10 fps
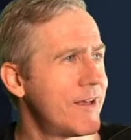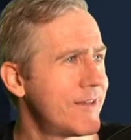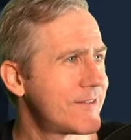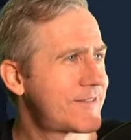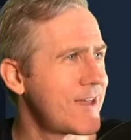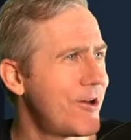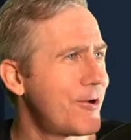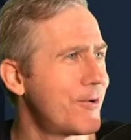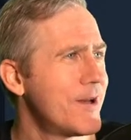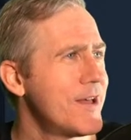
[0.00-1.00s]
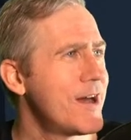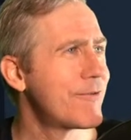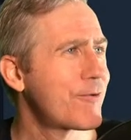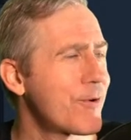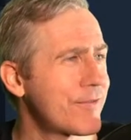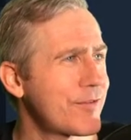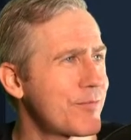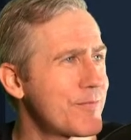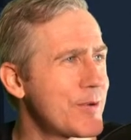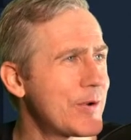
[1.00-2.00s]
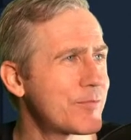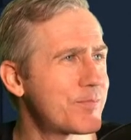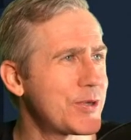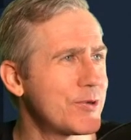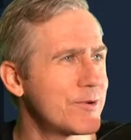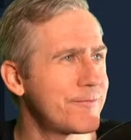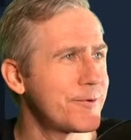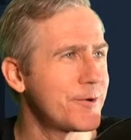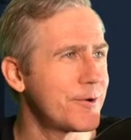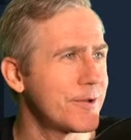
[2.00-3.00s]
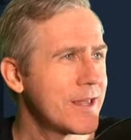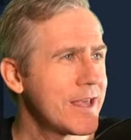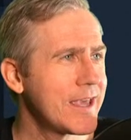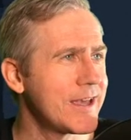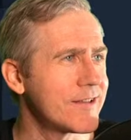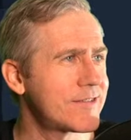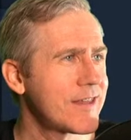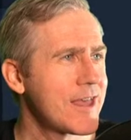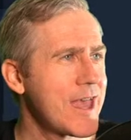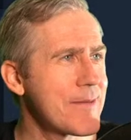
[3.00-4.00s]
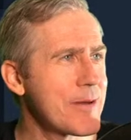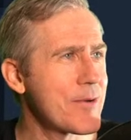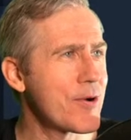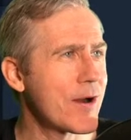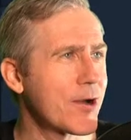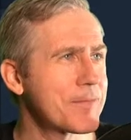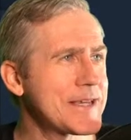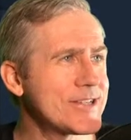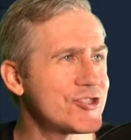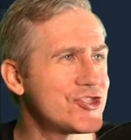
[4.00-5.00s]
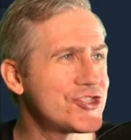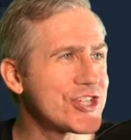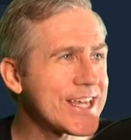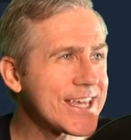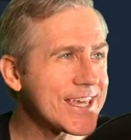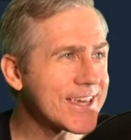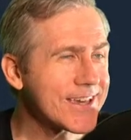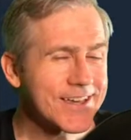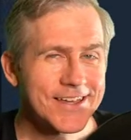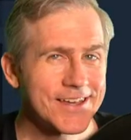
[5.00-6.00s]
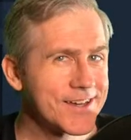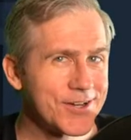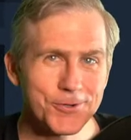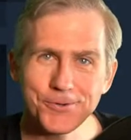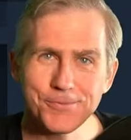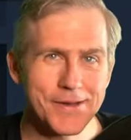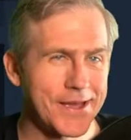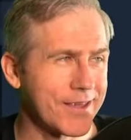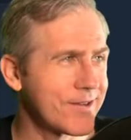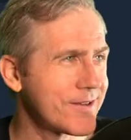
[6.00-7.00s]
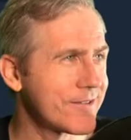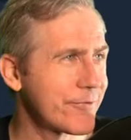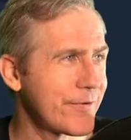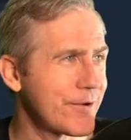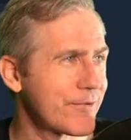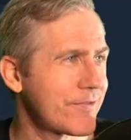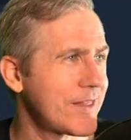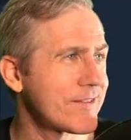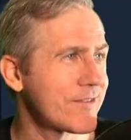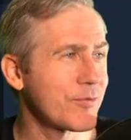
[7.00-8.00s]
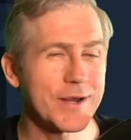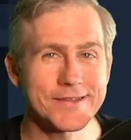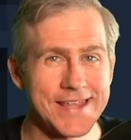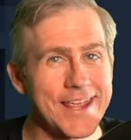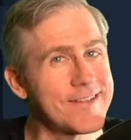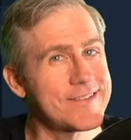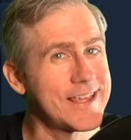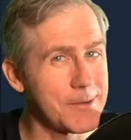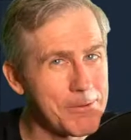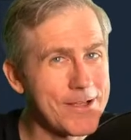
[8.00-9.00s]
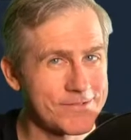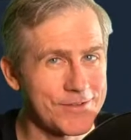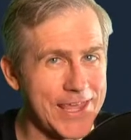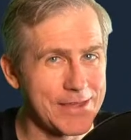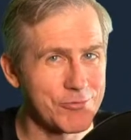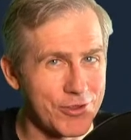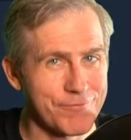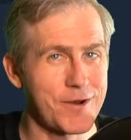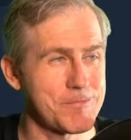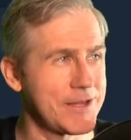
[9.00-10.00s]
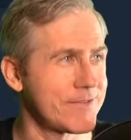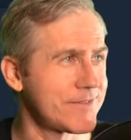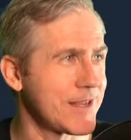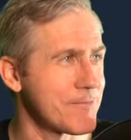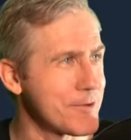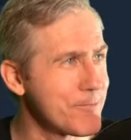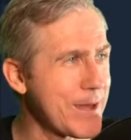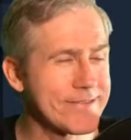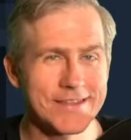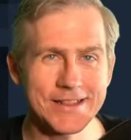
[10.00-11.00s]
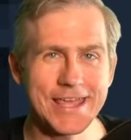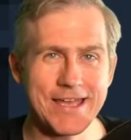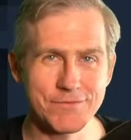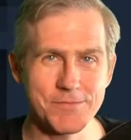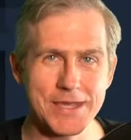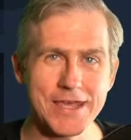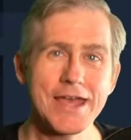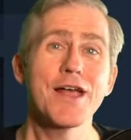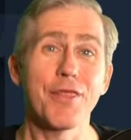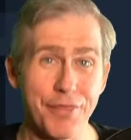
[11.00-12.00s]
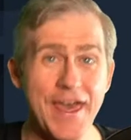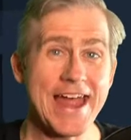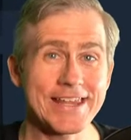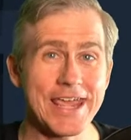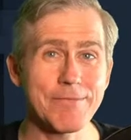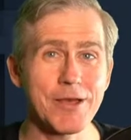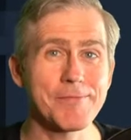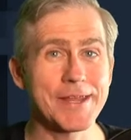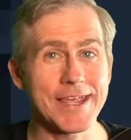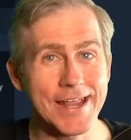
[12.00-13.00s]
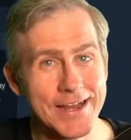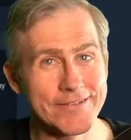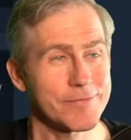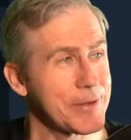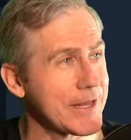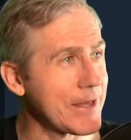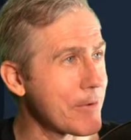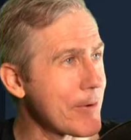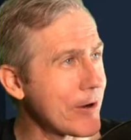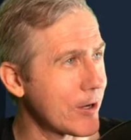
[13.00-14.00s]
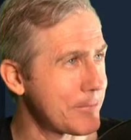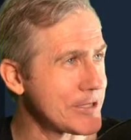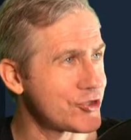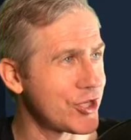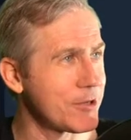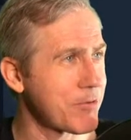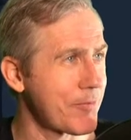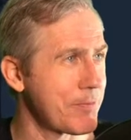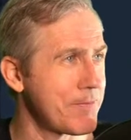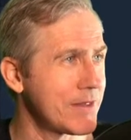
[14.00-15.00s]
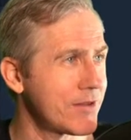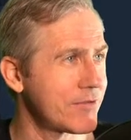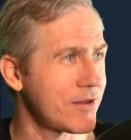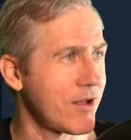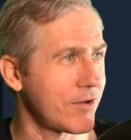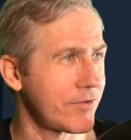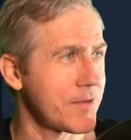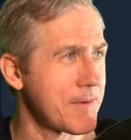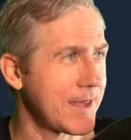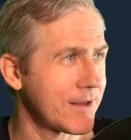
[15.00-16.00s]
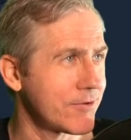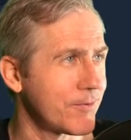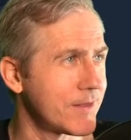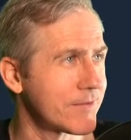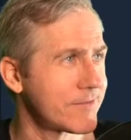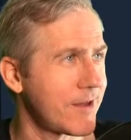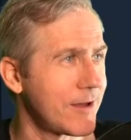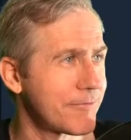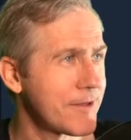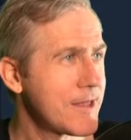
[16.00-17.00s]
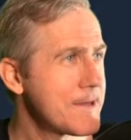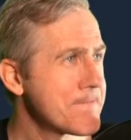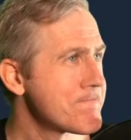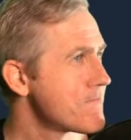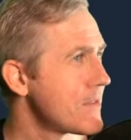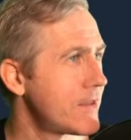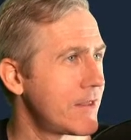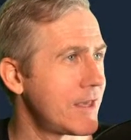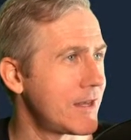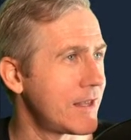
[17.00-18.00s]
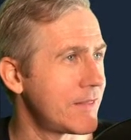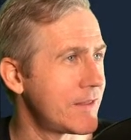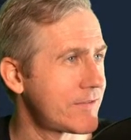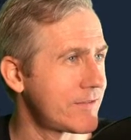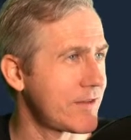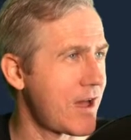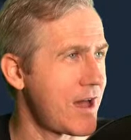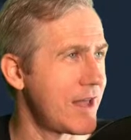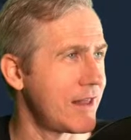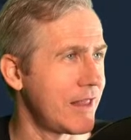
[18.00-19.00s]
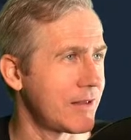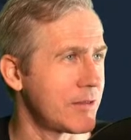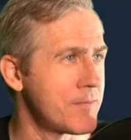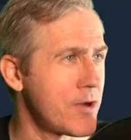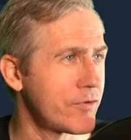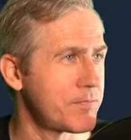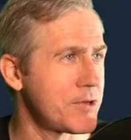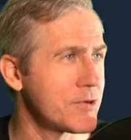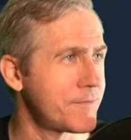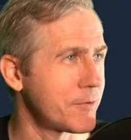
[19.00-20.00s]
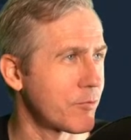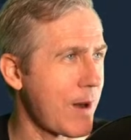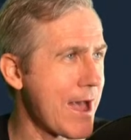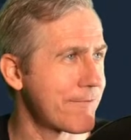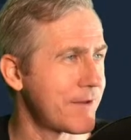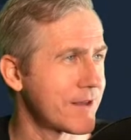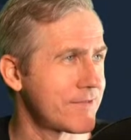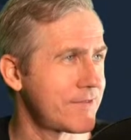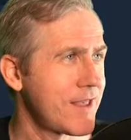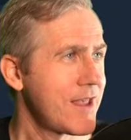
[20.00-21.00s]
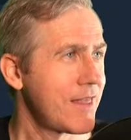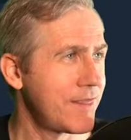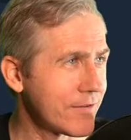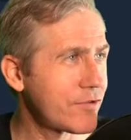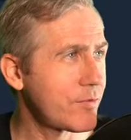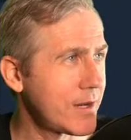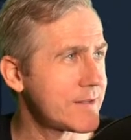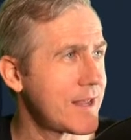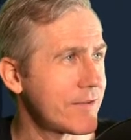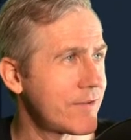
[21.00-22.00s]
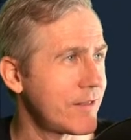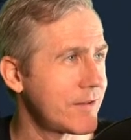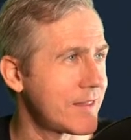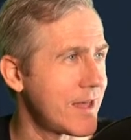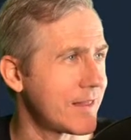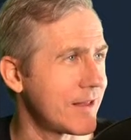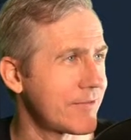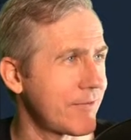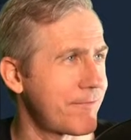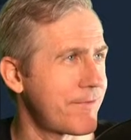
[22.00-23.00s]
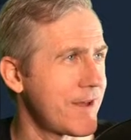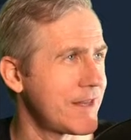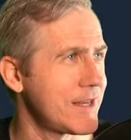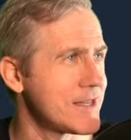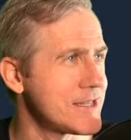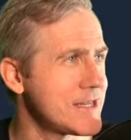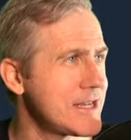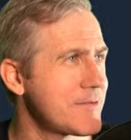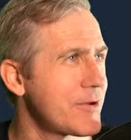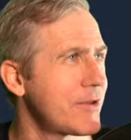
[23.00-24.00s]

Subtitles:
So, of course, it's the most beautiful. It's MMORPG. Oh my goodness, folks. This is what it takes to get a puzzle game to the front page of Steam. You basically have to be That Game Company, and it has to be an MMORPG, probably millions of dollars in the bank doing this stuff. This is hot, like the most beautiful graphics. This is what it takes. Look at that. That looks like Finding Nemo.